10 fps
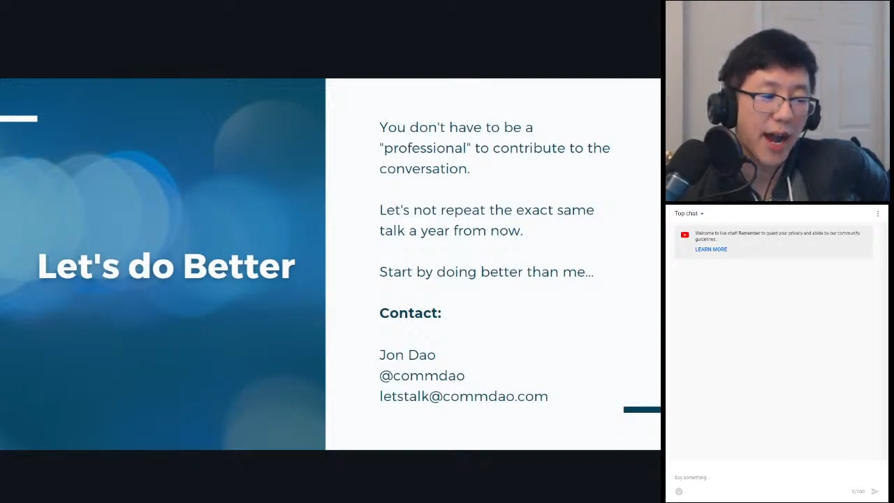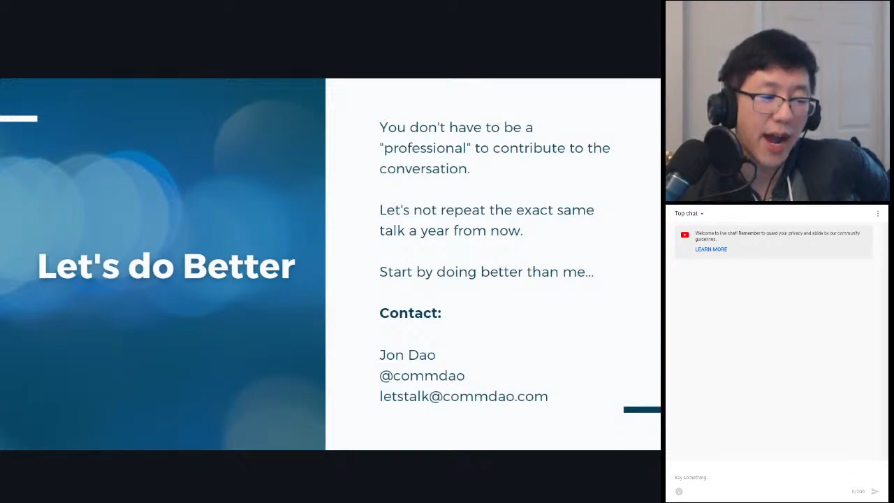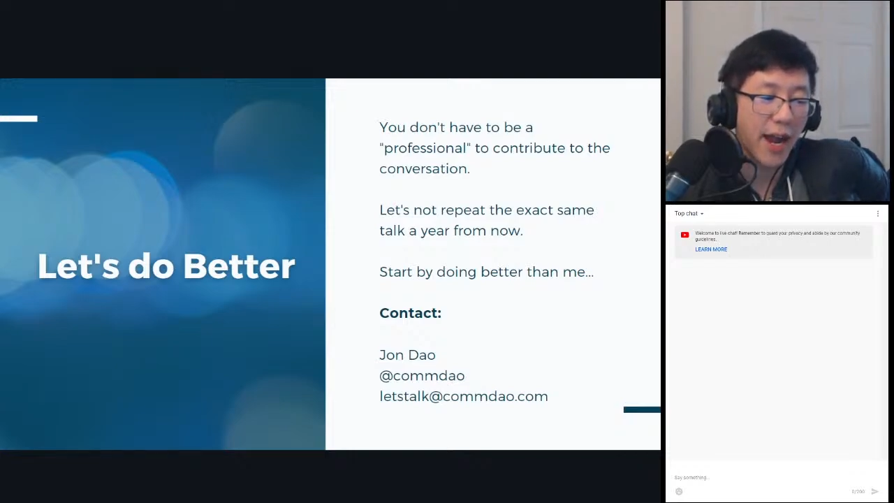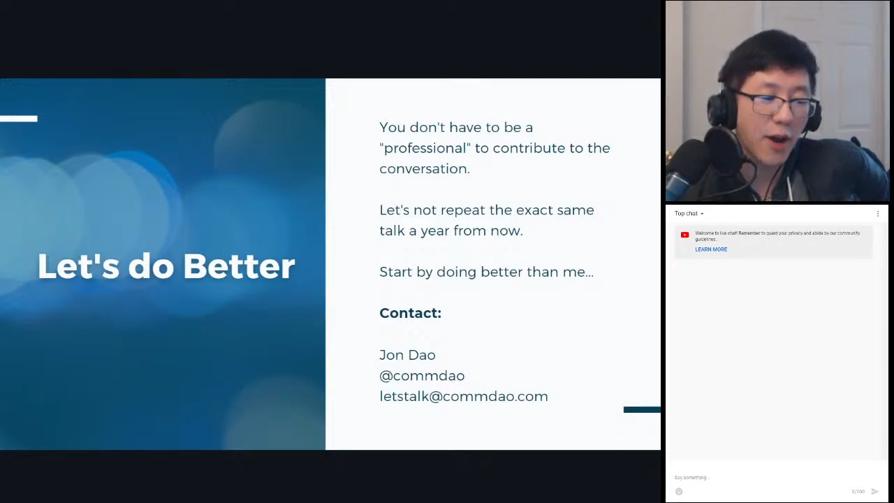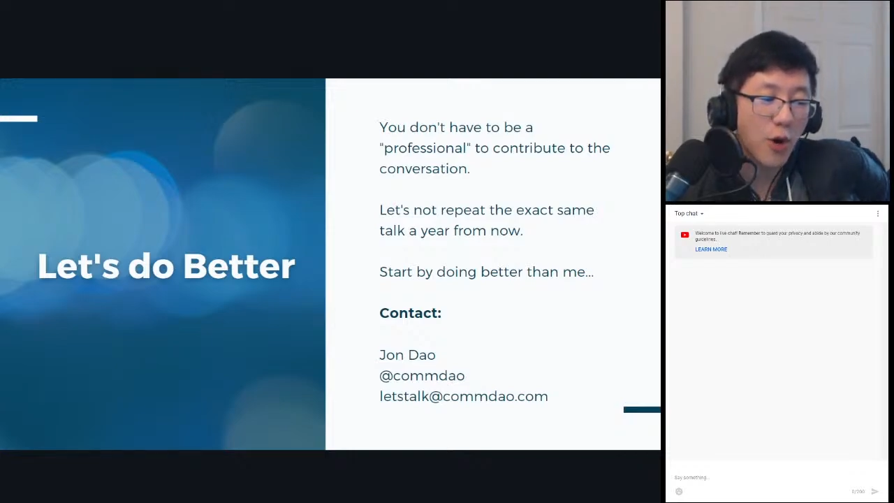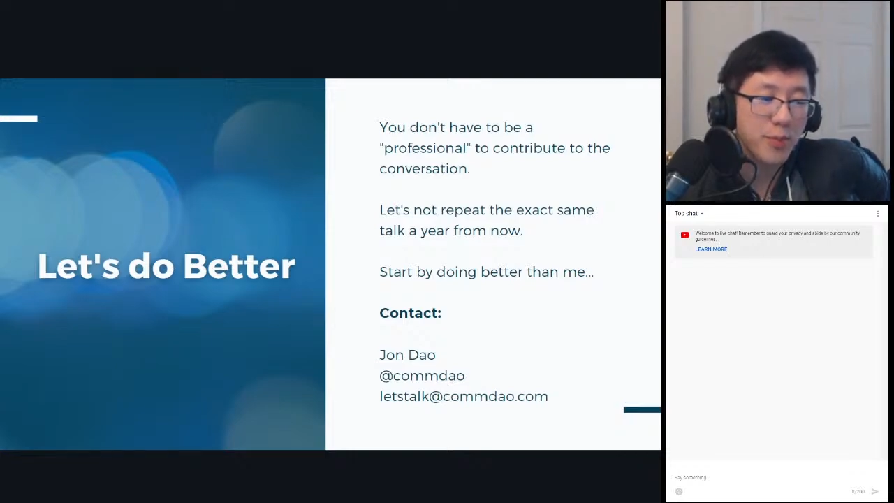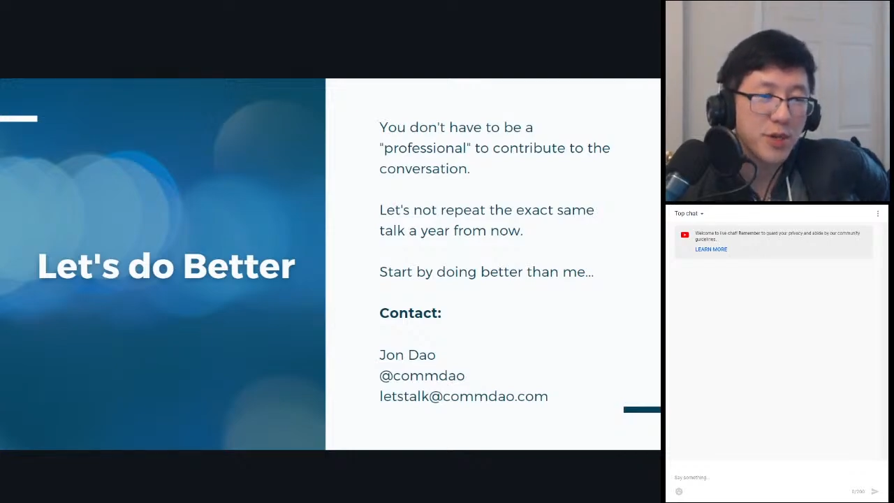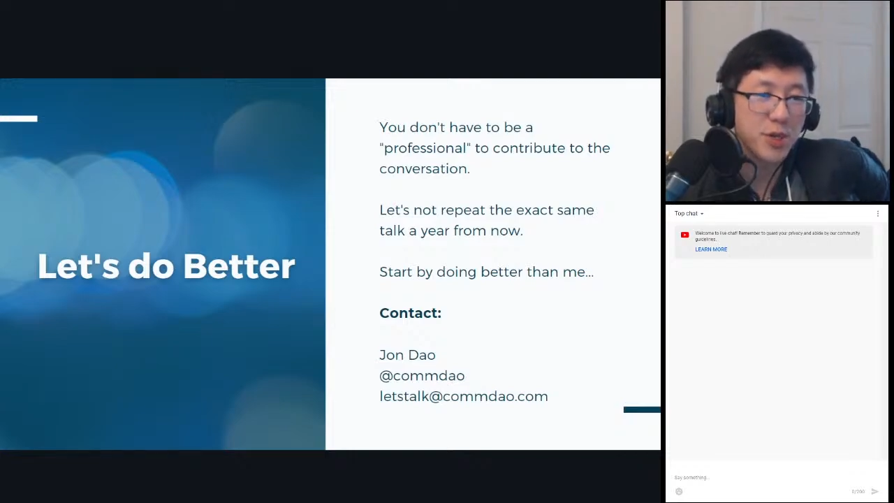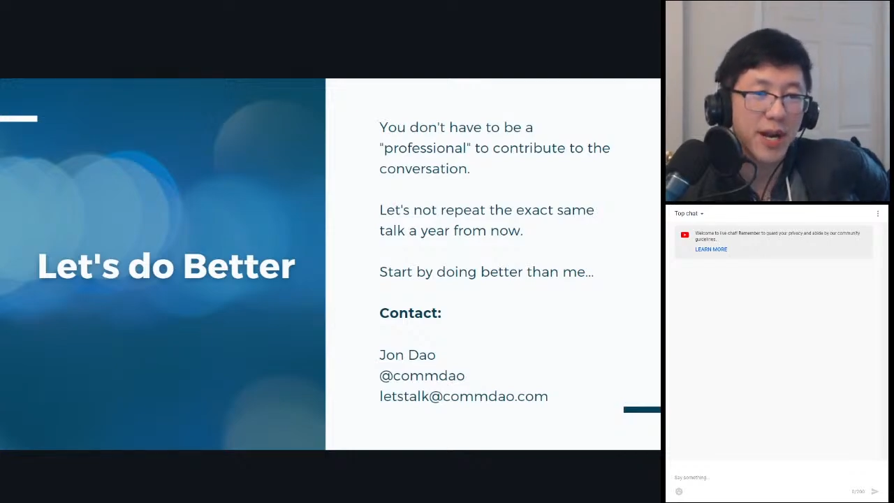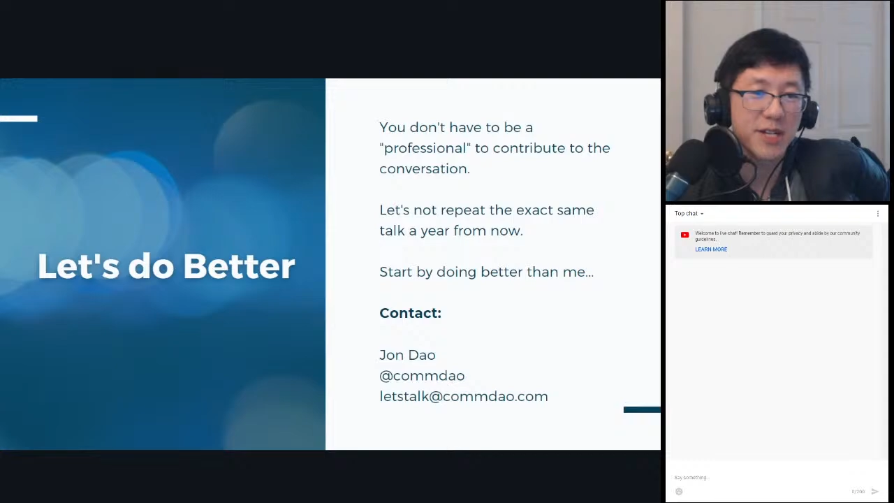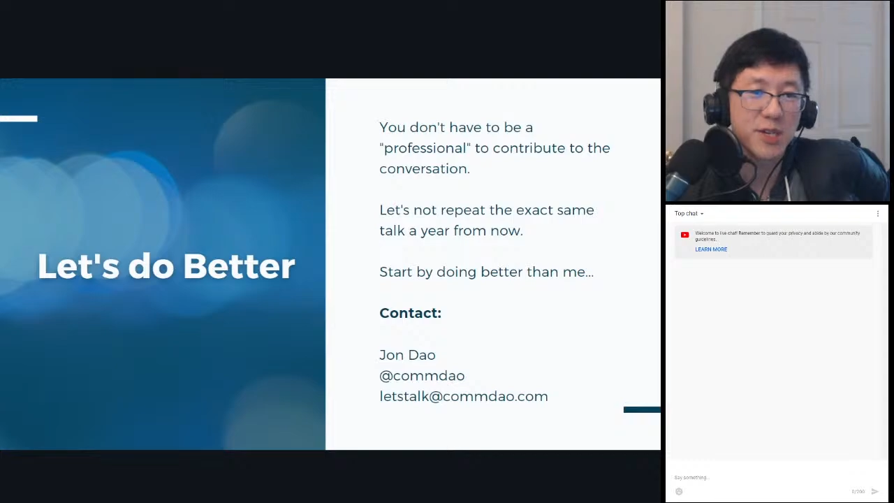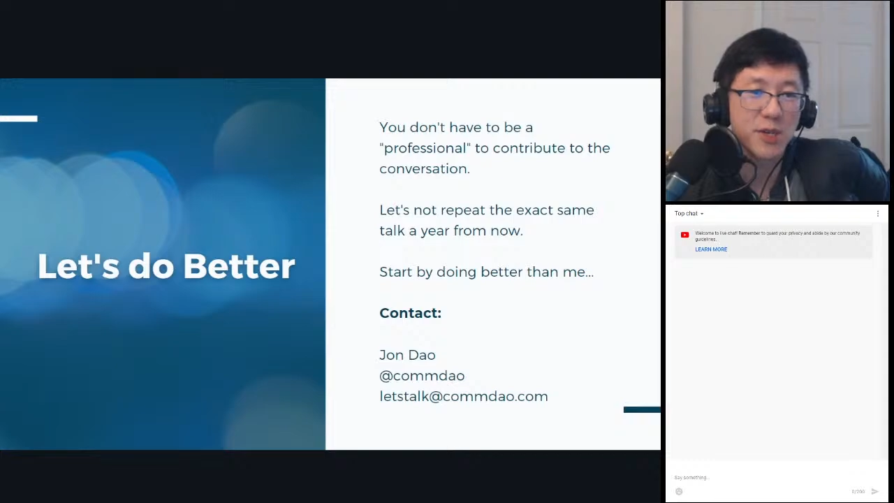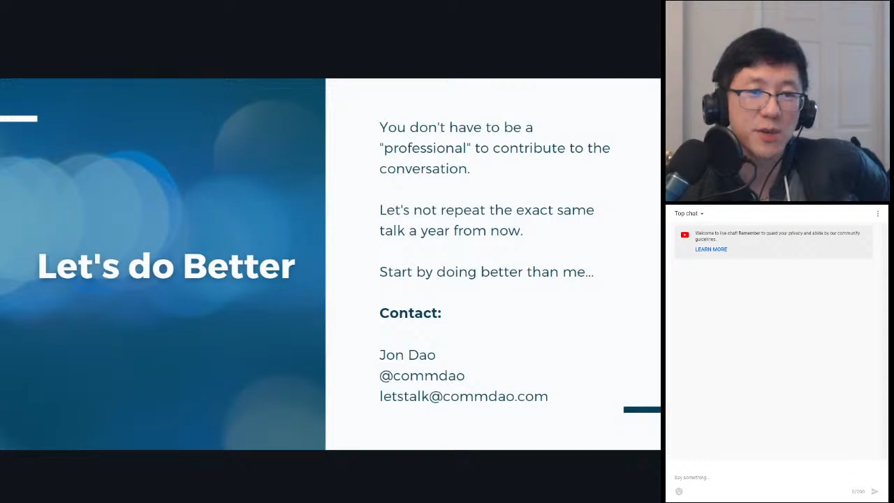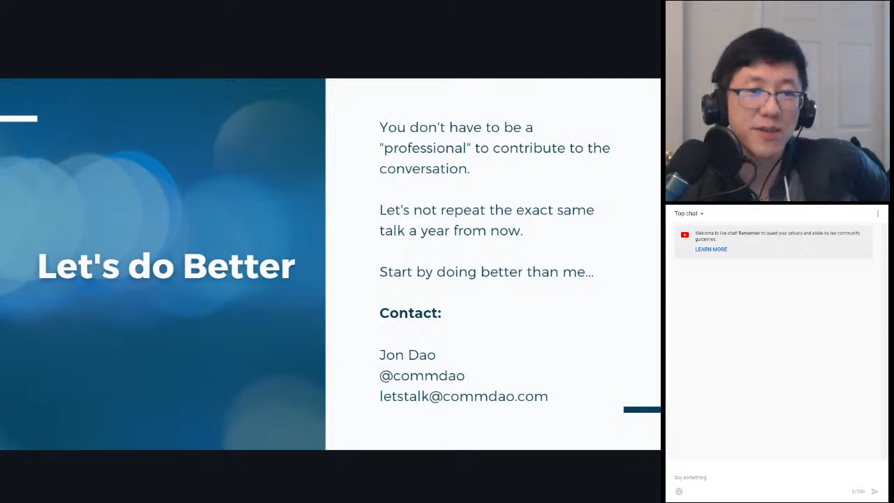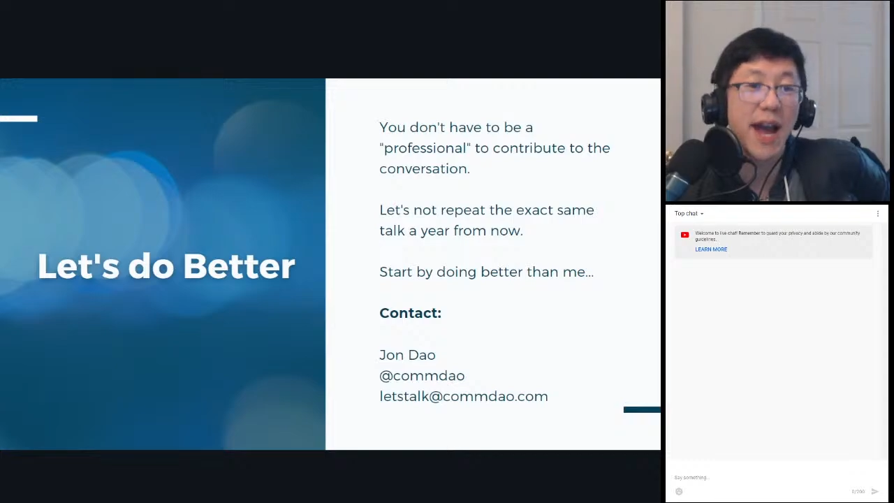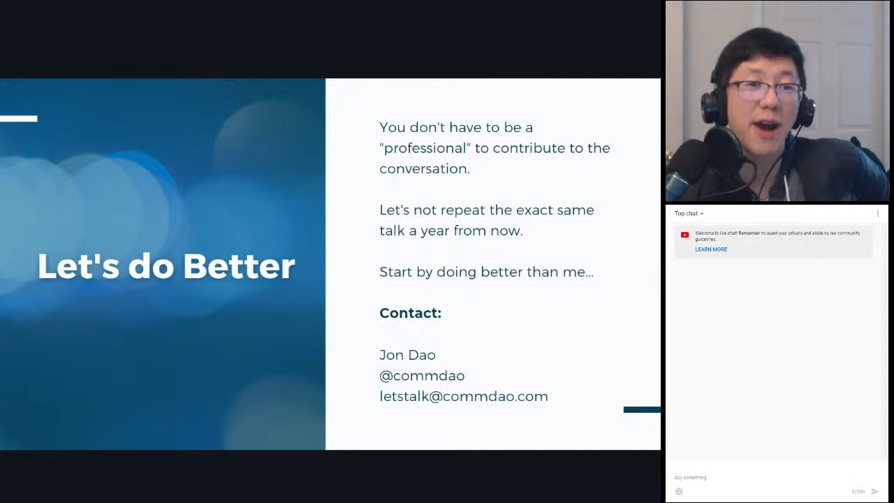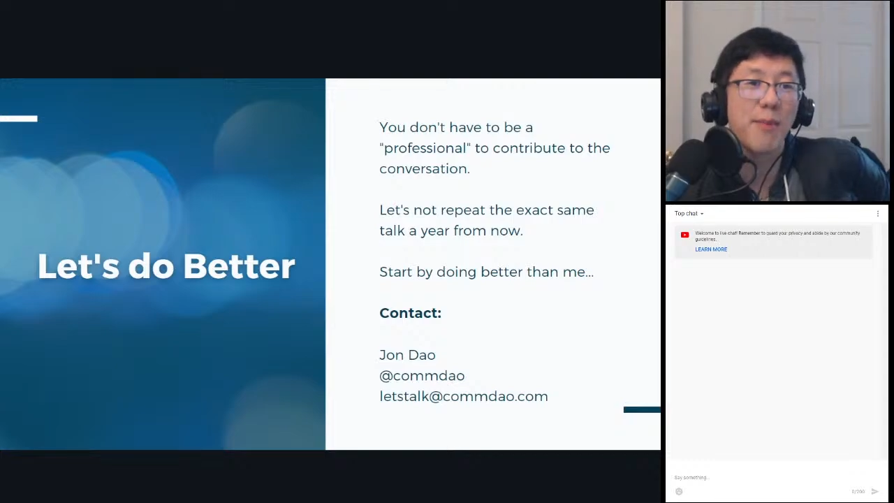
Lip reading: I hope you tried to dial